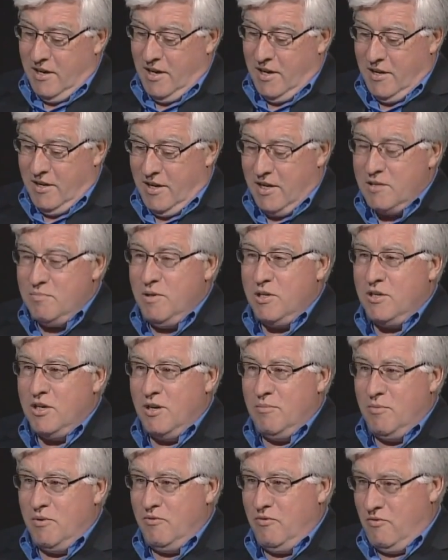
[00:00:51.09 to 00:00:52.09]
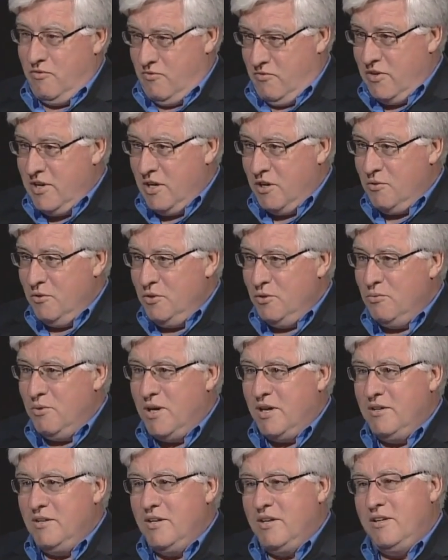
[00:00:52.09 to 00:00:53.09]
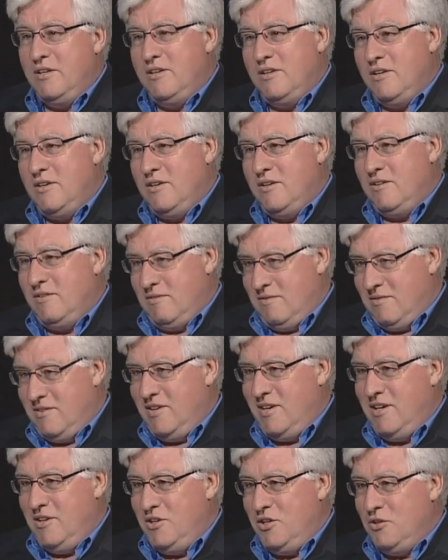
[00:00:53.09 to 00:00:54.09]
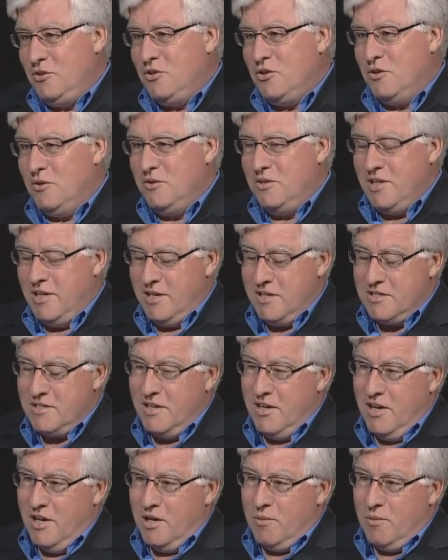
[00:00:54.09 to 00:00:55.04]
and has become a very good one in the Indian context,